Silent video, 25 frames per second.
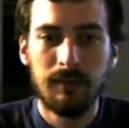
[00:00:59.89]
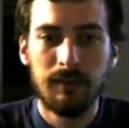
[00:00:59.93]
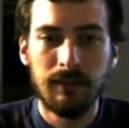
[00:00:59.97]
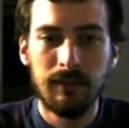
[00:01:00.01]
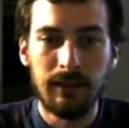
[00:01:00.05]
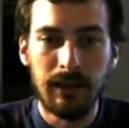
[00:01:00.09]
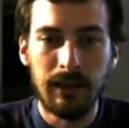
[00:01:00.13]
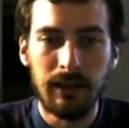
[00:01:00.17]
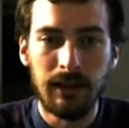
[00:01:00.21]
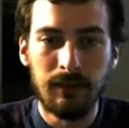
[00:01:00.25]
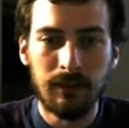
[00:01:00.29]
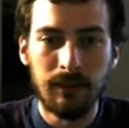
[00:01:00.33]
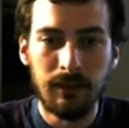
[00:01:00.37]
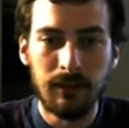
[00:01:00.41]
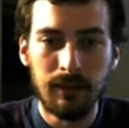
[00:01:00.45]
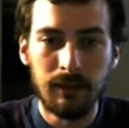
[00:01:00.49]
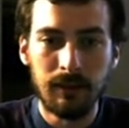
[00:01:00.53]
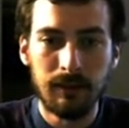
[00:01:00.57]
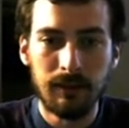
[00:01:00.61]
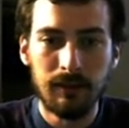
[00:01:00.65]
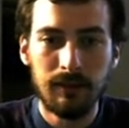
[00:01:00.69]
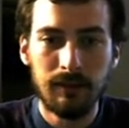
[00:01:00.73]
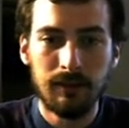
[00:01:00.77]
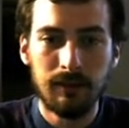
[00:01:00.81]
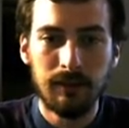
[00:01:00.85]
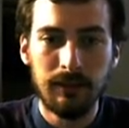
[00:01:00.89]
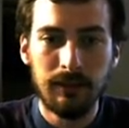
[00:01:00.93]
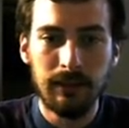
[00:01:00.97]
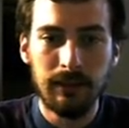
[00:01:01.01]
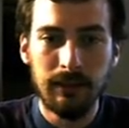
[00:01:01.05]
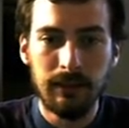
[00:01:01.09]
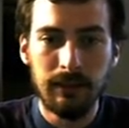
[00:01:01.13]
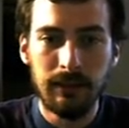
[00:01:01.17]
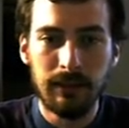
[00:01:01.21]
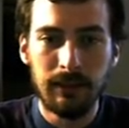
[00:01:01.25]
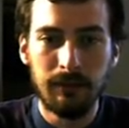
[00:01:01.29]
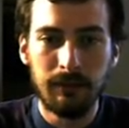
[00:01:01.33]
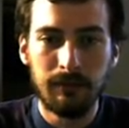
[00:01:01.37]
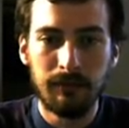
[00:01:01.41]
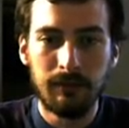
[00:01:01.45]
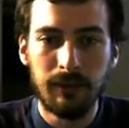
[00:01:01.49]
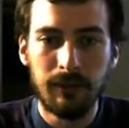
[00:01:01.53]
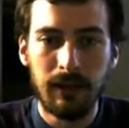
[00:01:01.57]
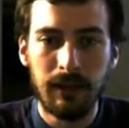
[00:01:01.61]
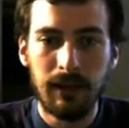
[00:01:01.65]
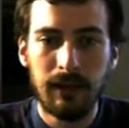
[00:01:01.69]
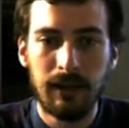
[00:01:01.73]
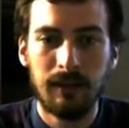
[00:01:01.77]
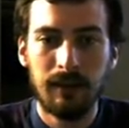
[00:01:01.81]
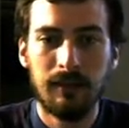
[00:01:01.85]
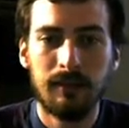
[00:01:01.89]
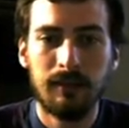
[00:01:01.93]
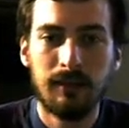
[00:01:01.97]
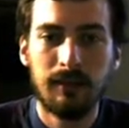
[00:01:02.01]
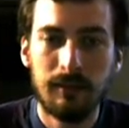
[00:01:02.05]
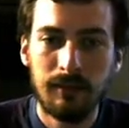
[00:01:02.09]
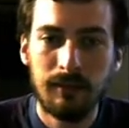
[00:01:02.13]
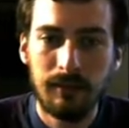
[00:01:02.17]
download DEM file.